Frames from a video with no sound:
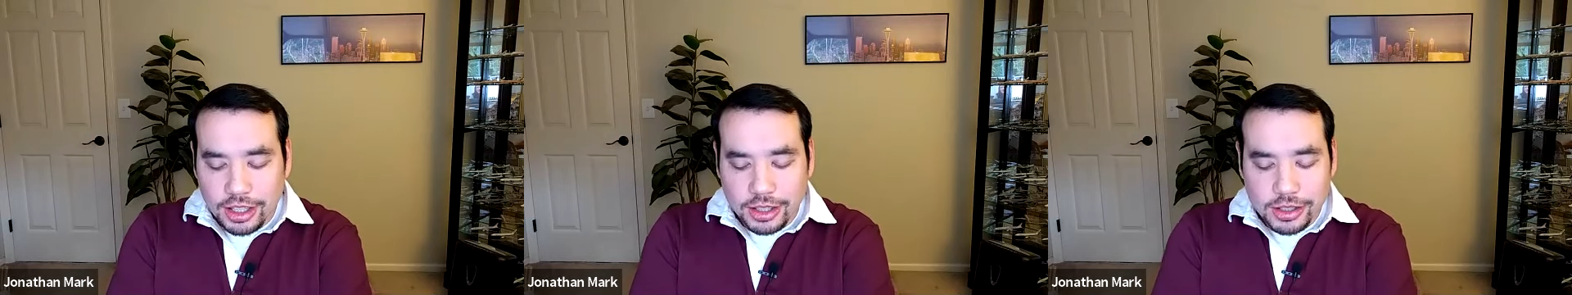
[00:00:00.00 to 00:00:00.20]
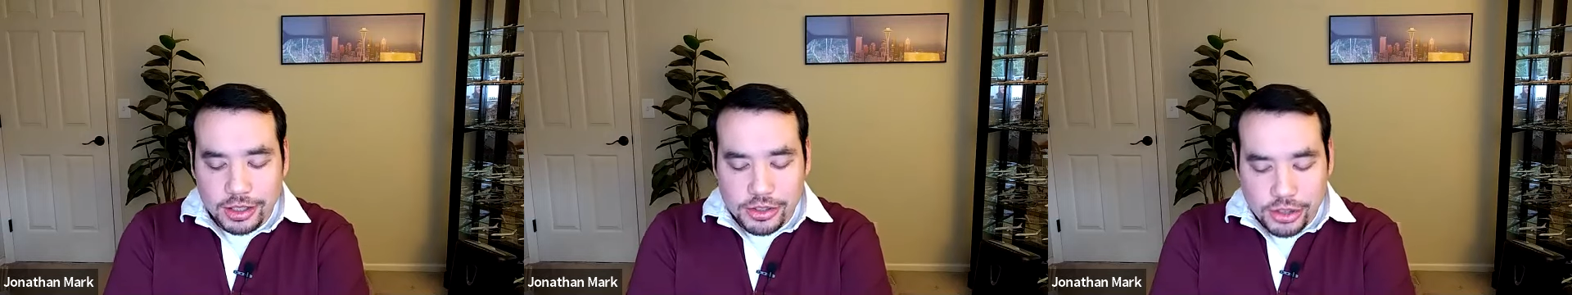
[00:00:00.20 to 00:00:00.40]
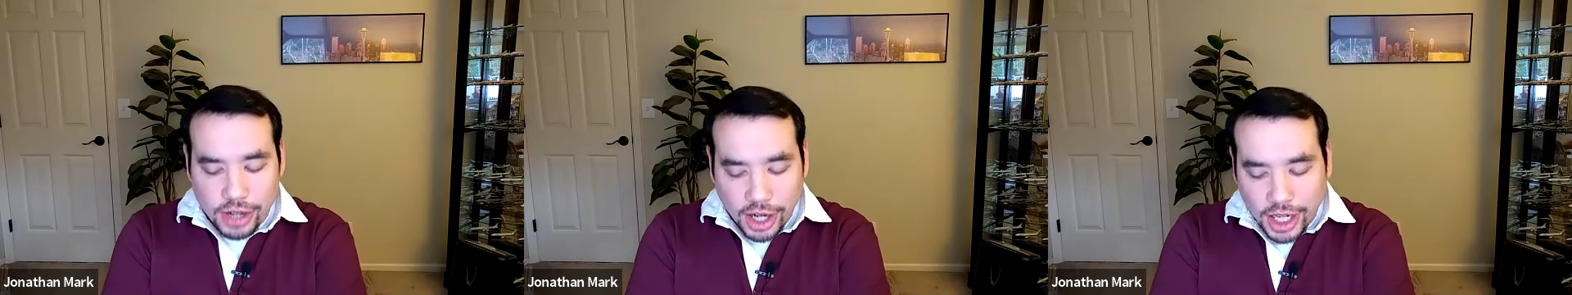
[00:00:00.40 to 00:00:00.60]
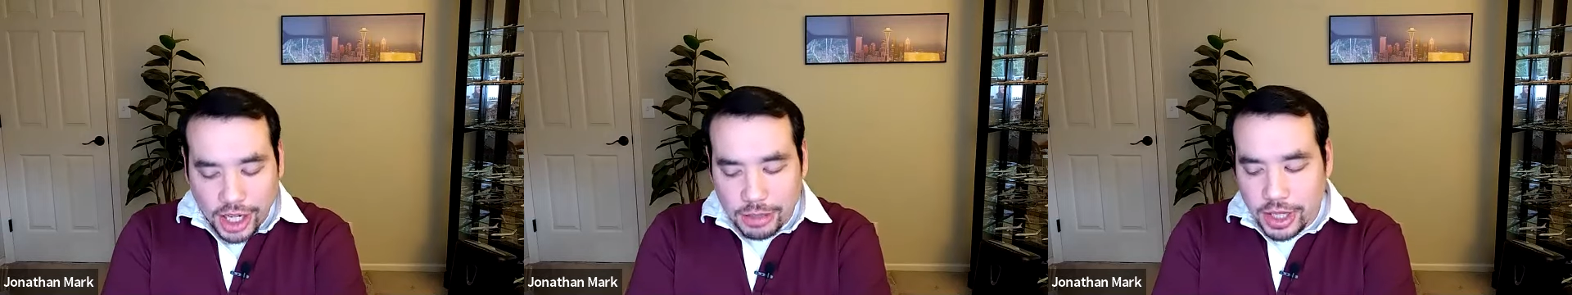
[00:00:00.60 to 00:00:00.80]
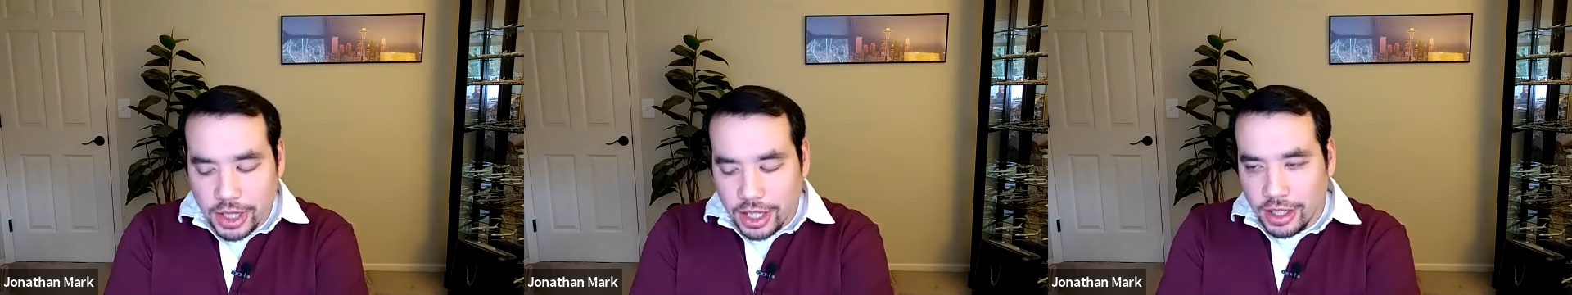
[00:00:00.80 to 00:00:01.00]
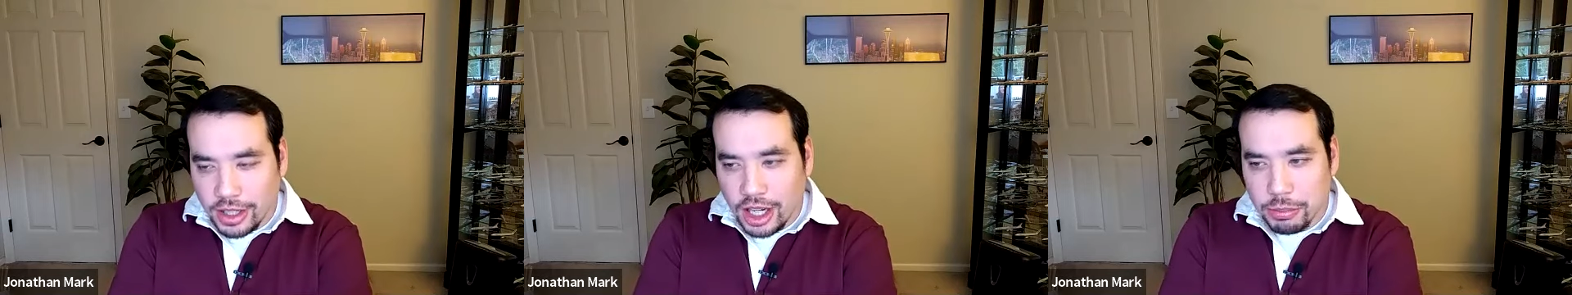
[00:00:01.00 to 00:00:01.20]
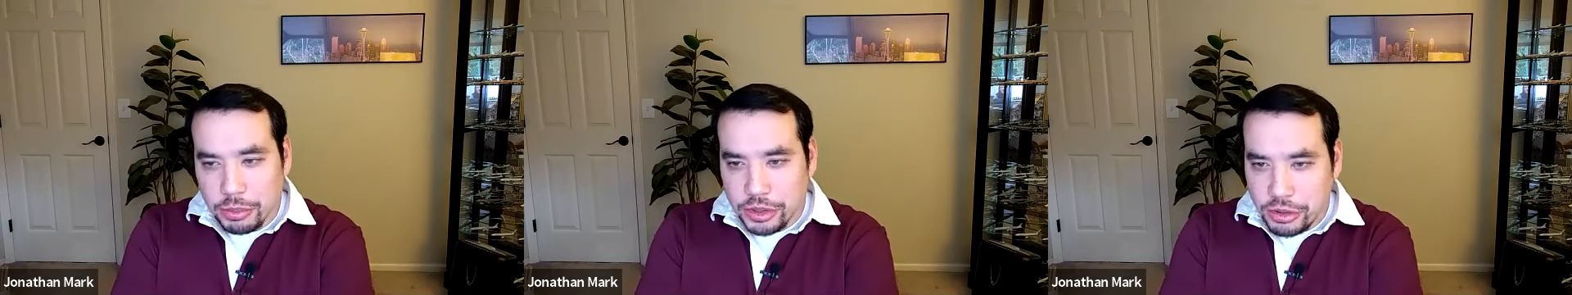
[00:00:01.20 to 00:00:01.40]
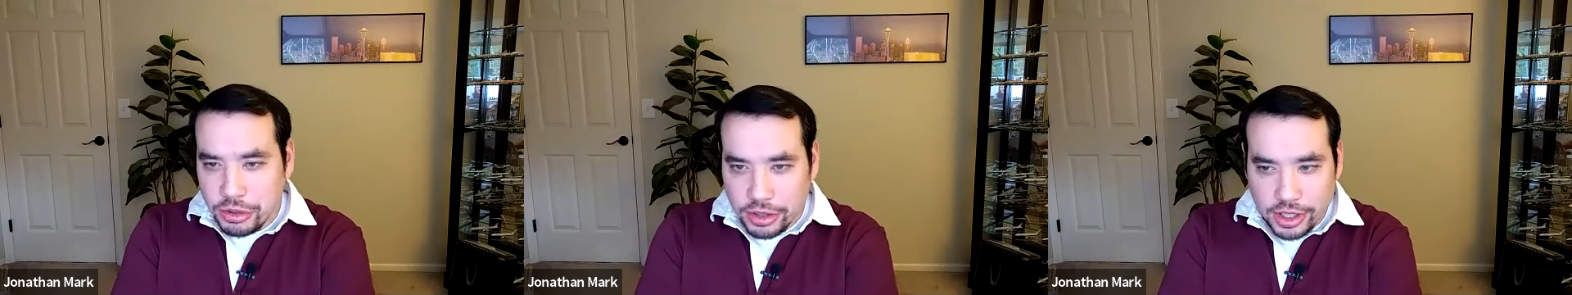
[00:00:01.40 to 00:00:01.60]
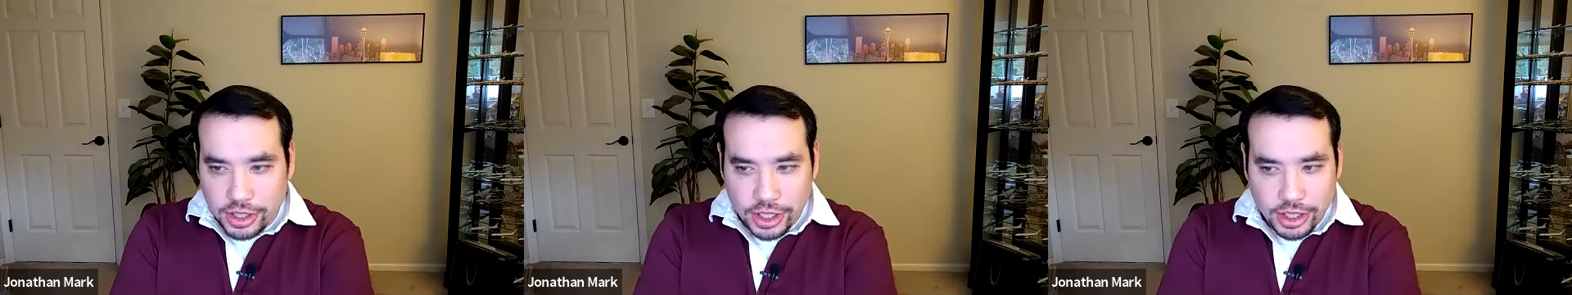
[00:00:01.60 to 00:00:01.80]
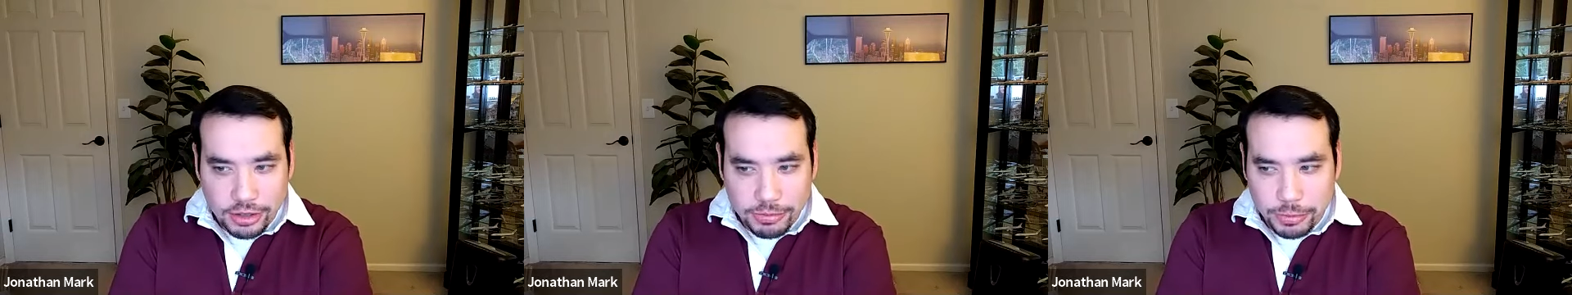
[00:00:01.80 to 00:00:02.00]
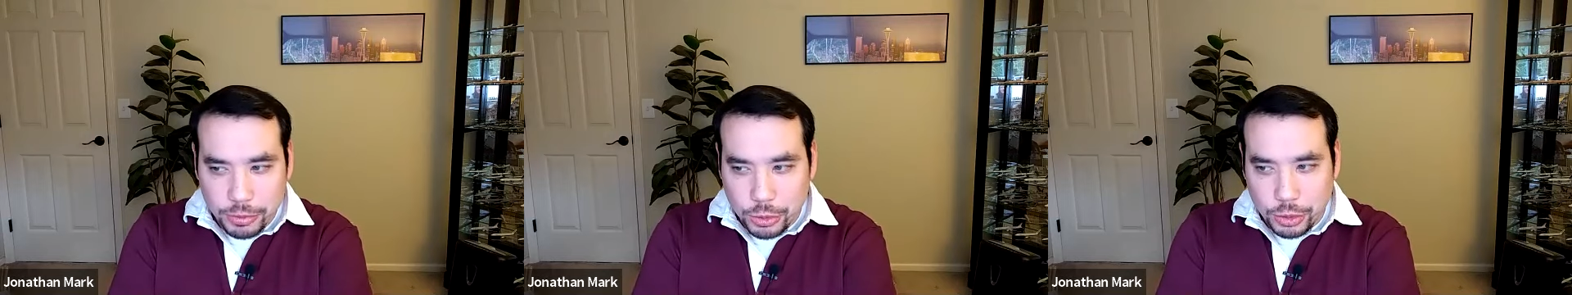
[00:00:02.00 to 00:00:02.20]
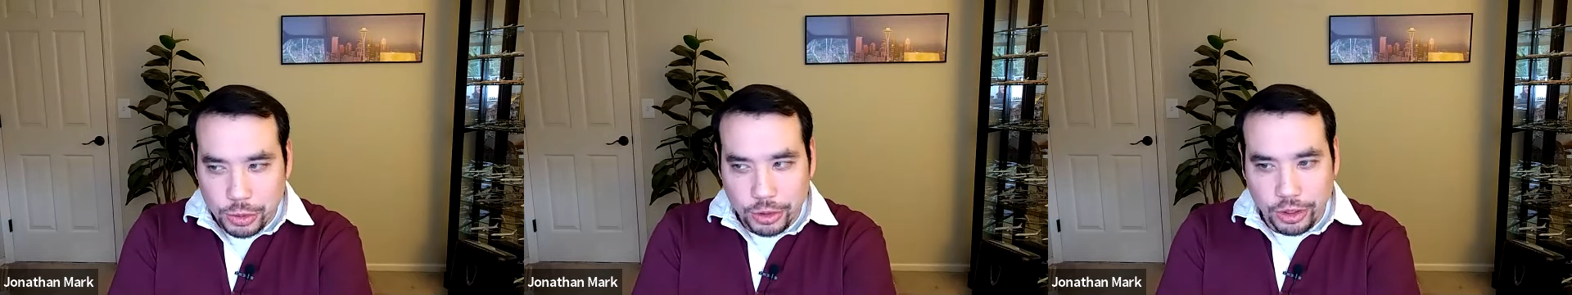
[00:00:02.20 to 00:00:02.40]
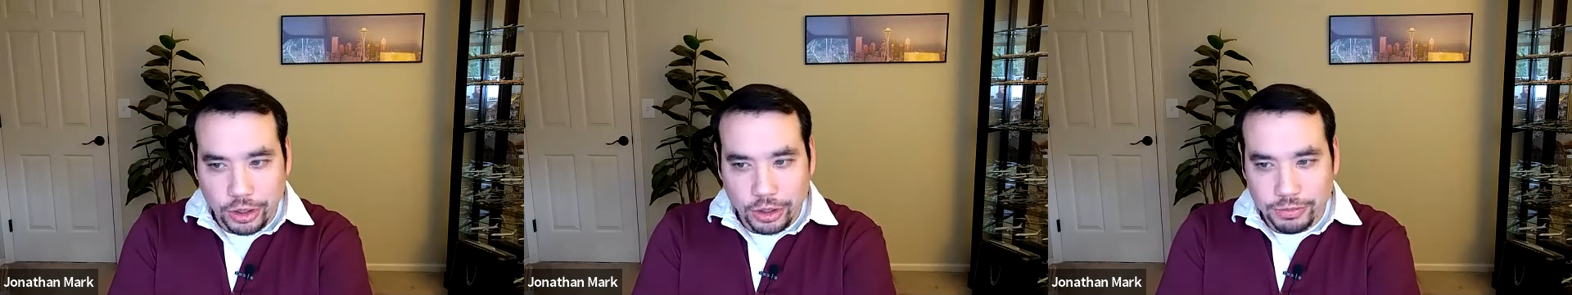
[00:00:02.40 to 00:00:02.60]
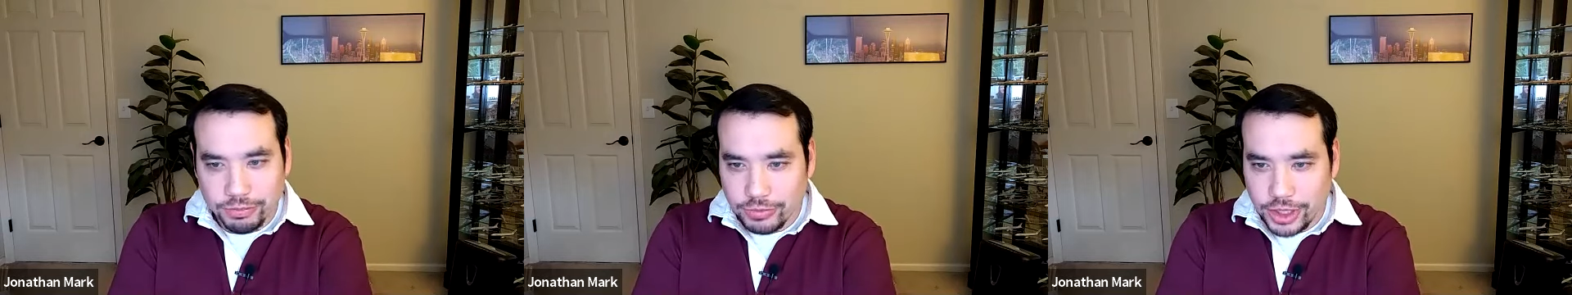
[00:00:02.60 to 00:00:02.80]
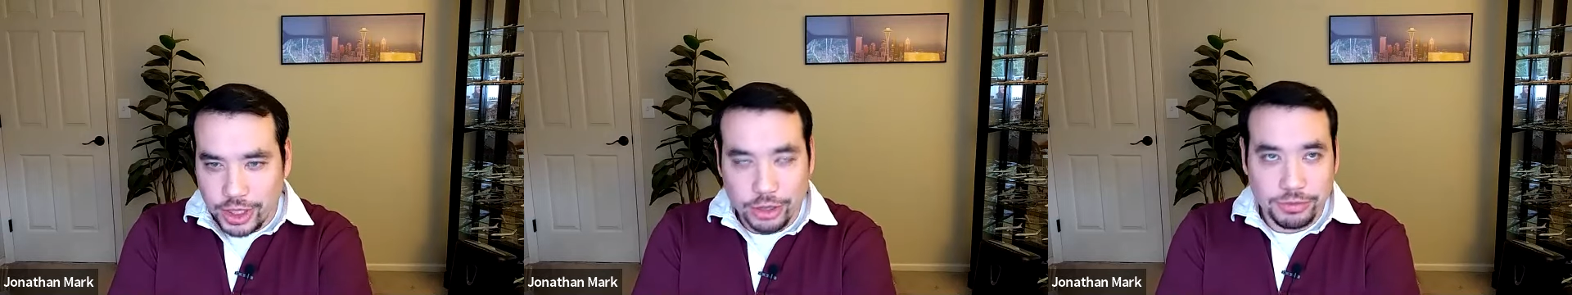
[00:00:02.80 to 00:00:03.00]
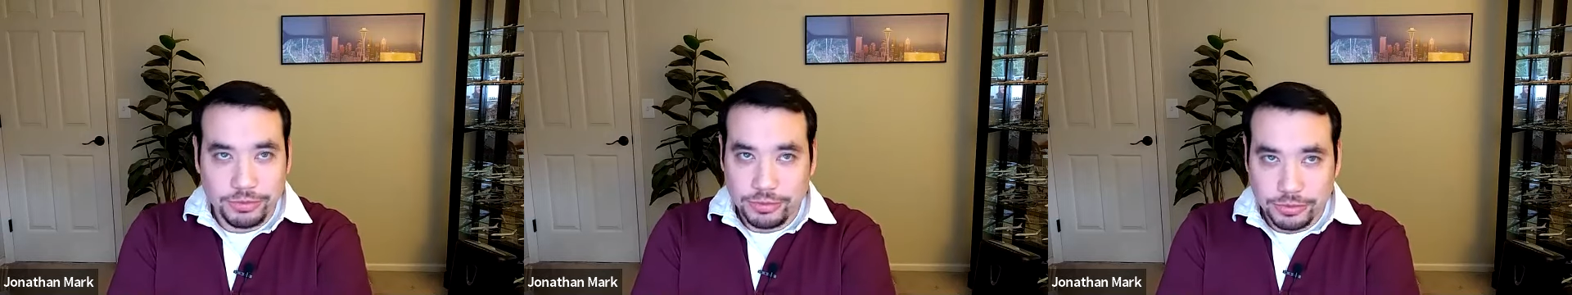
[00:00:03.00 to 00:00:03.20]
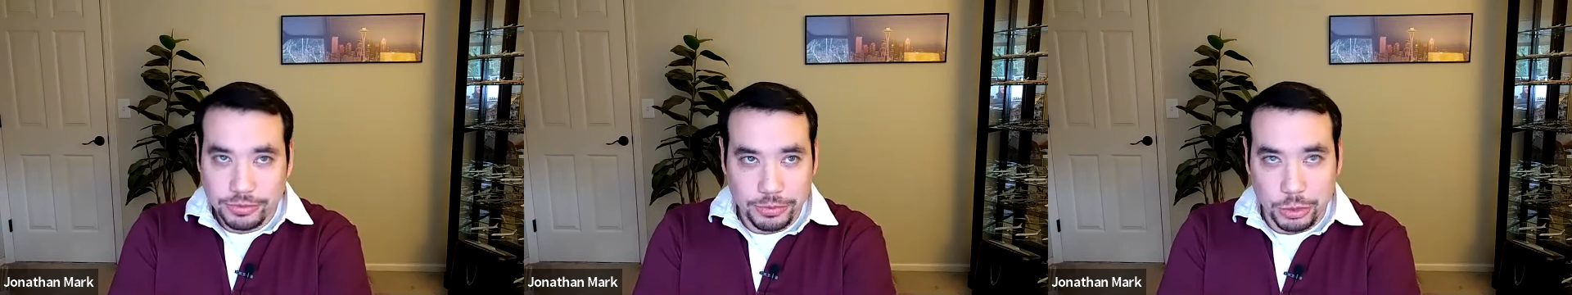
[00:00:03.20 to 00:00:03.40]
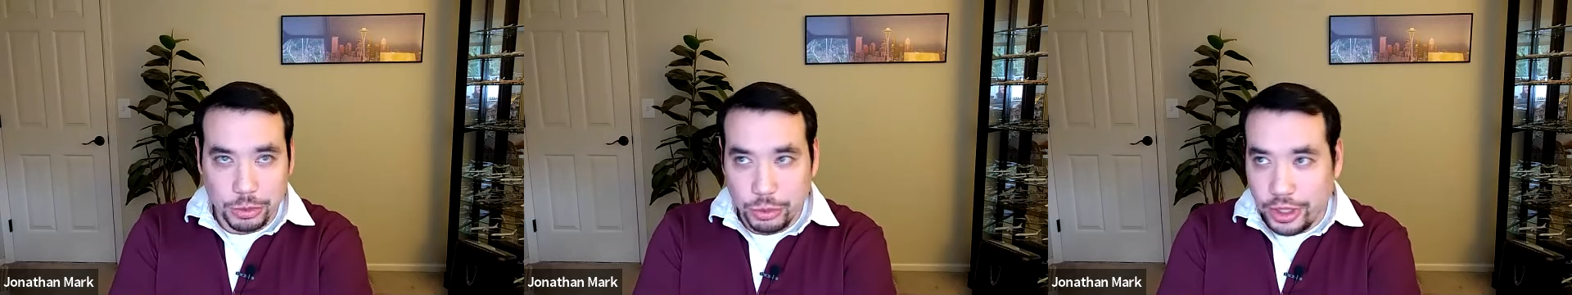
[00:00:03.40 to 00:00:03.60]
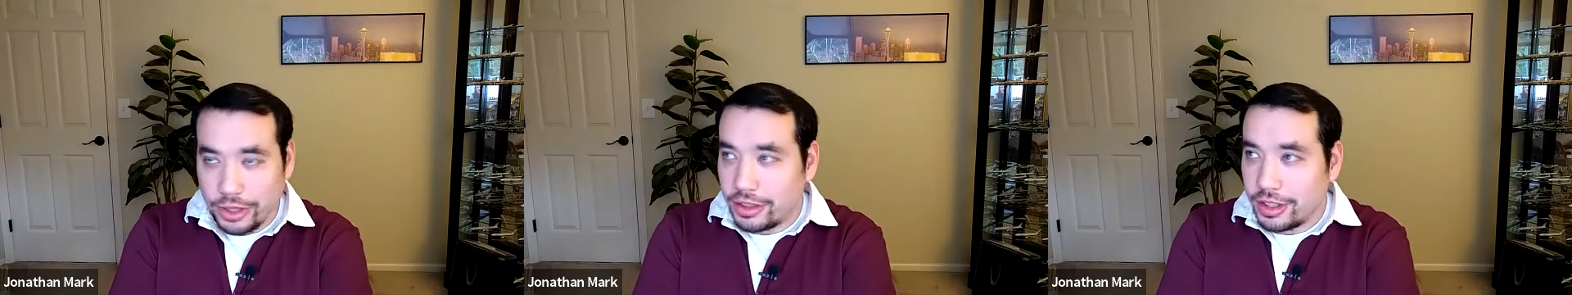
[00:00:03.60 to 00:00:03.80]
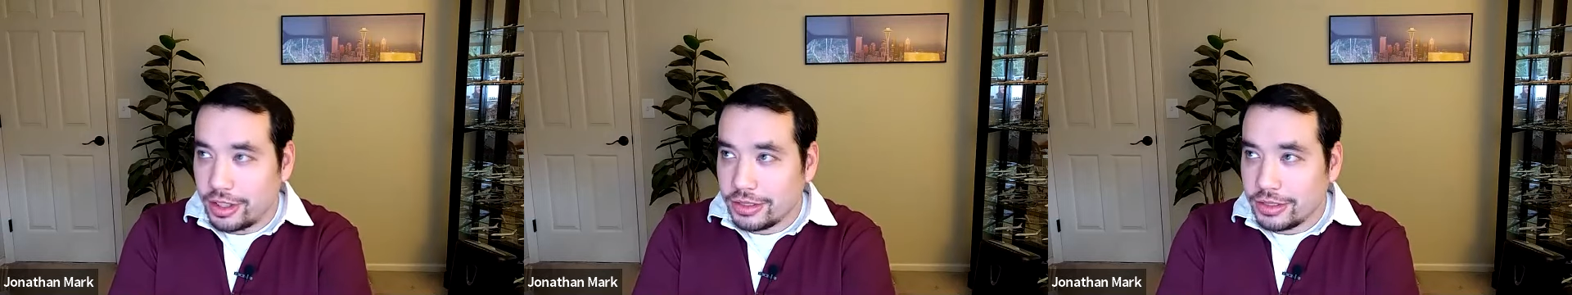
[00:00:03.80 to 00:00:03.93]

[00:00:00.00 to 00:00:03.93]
job and opportunity for what the